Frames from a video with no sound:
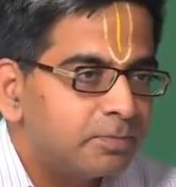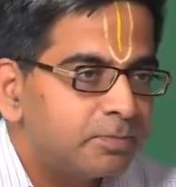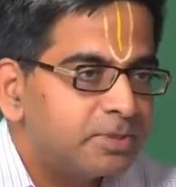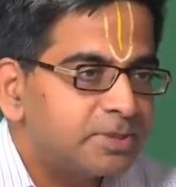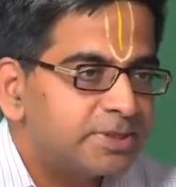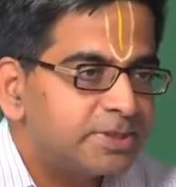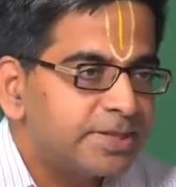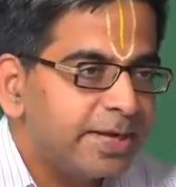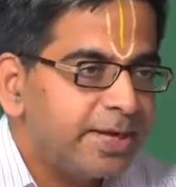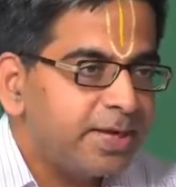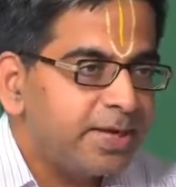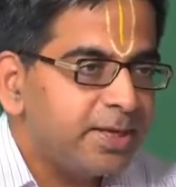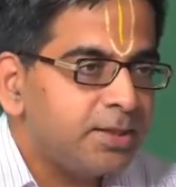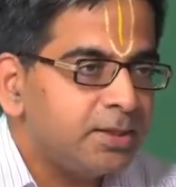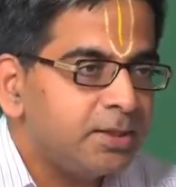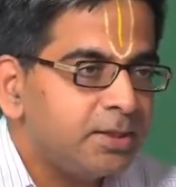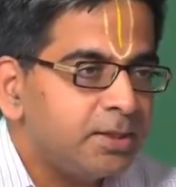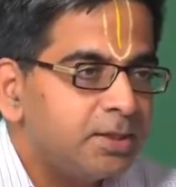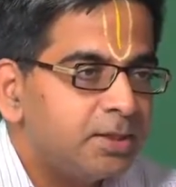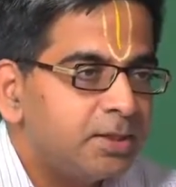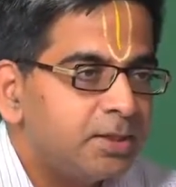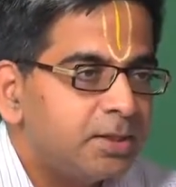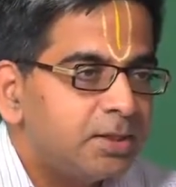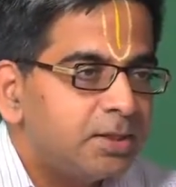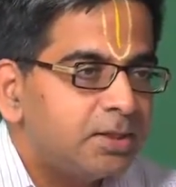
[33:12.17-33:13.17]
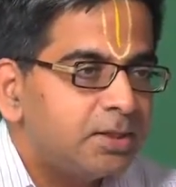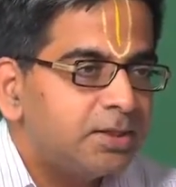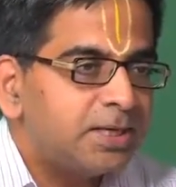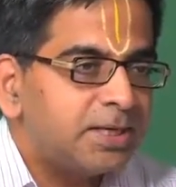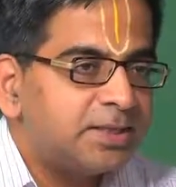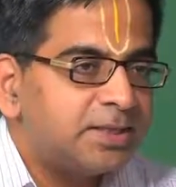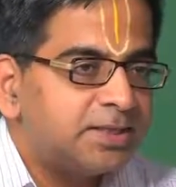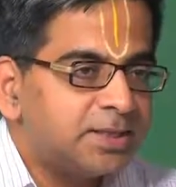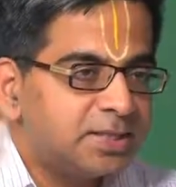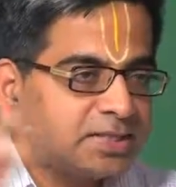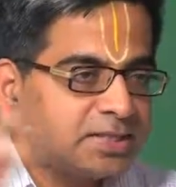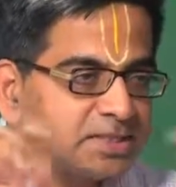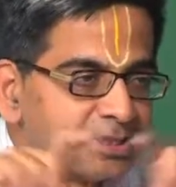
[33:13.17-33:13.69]
saying
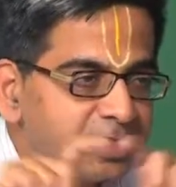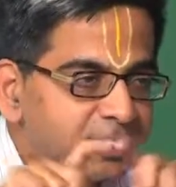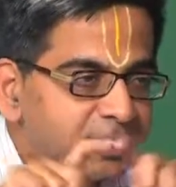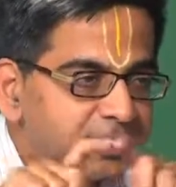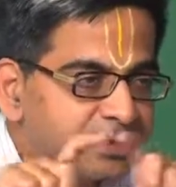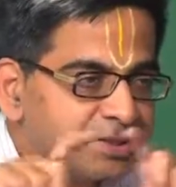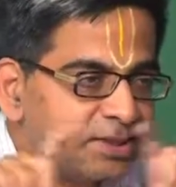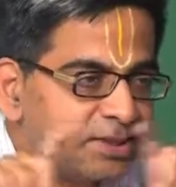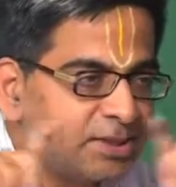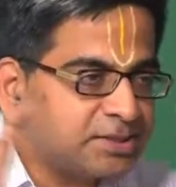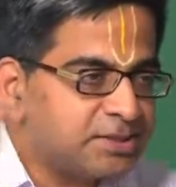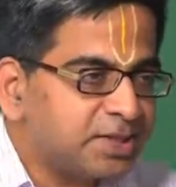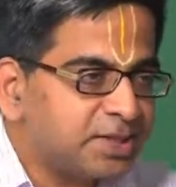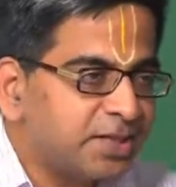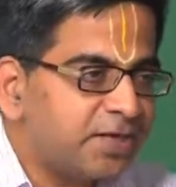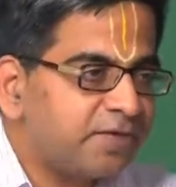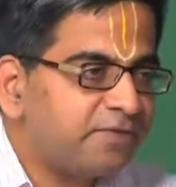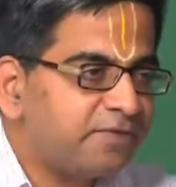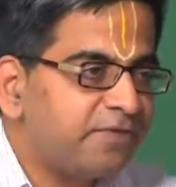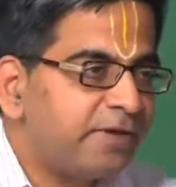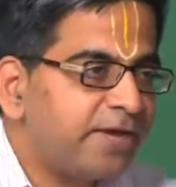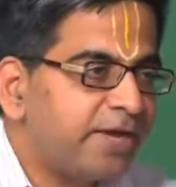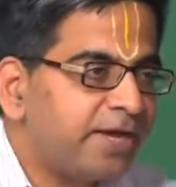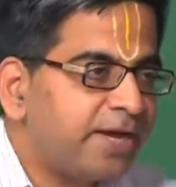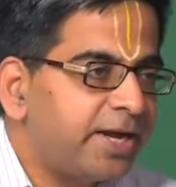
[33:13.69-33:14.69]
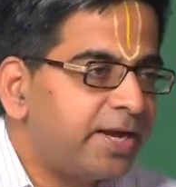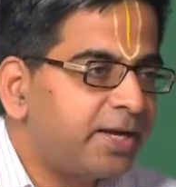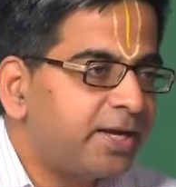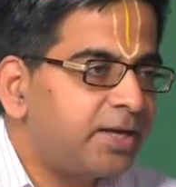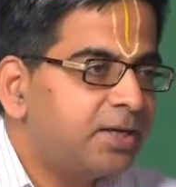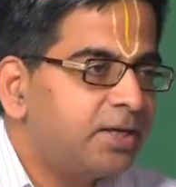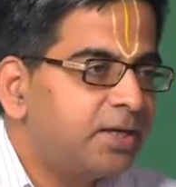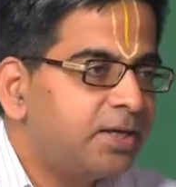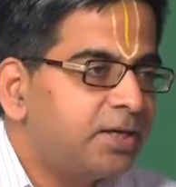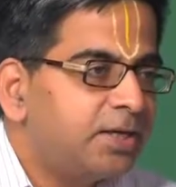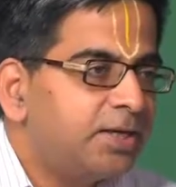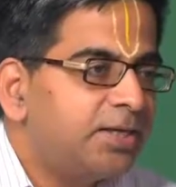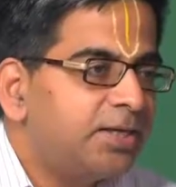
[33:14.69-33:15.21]
that this digital
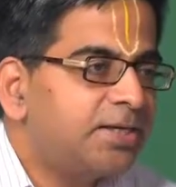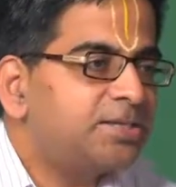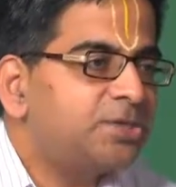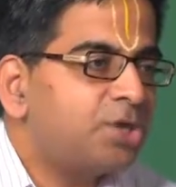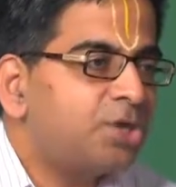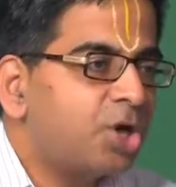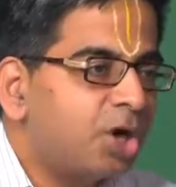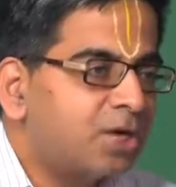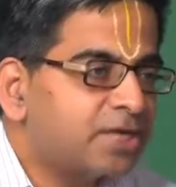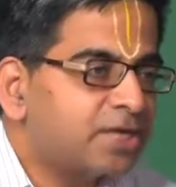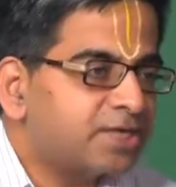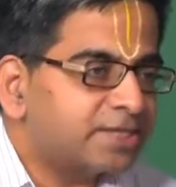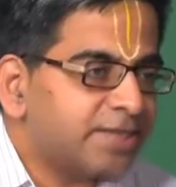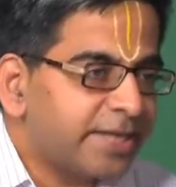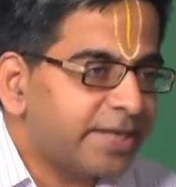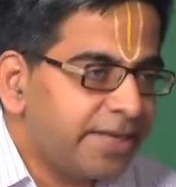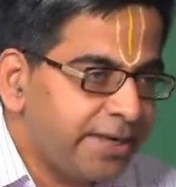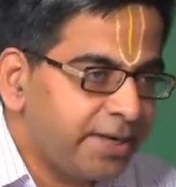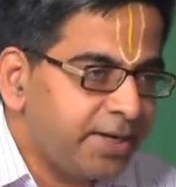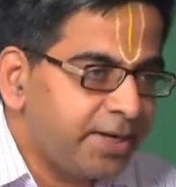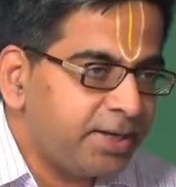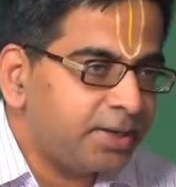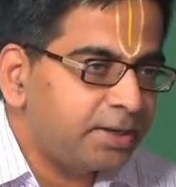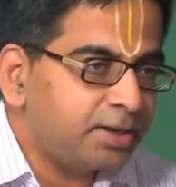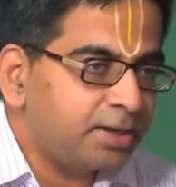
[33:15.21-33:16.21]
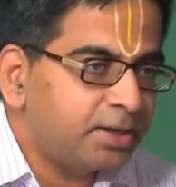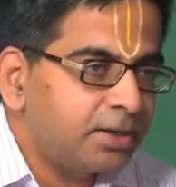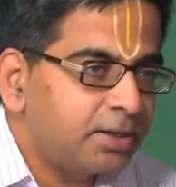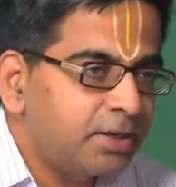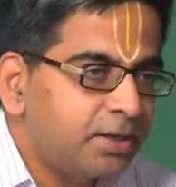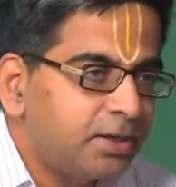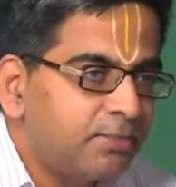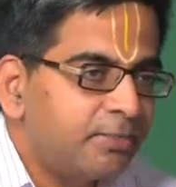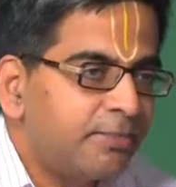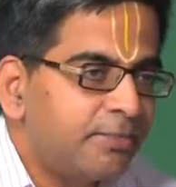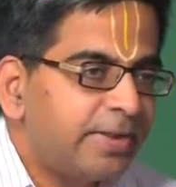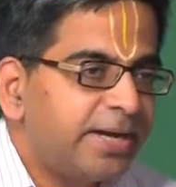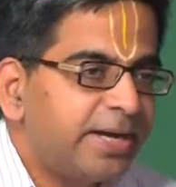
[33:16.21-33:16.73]
certificate is not signed
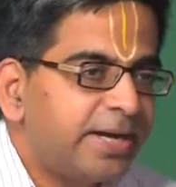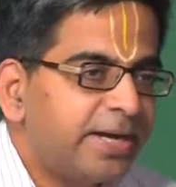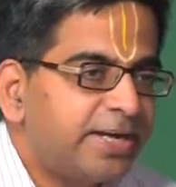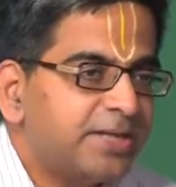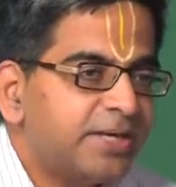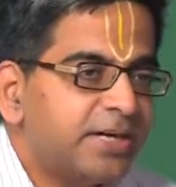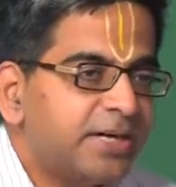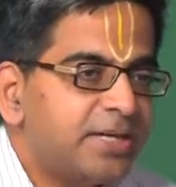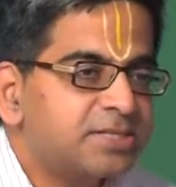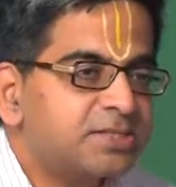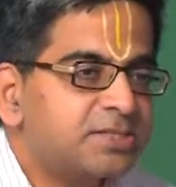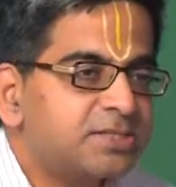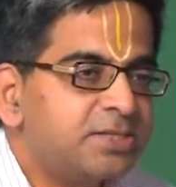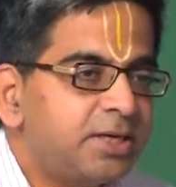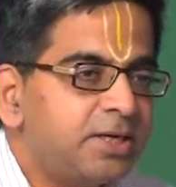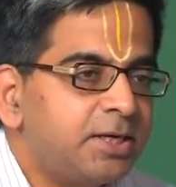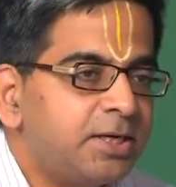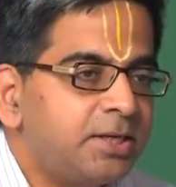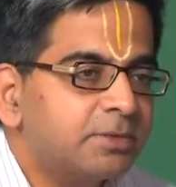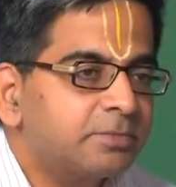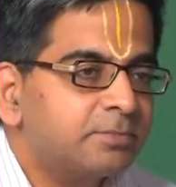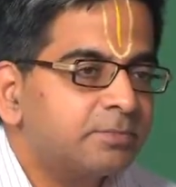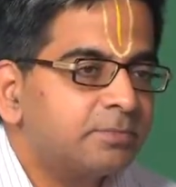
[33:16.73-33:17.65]
by a trusted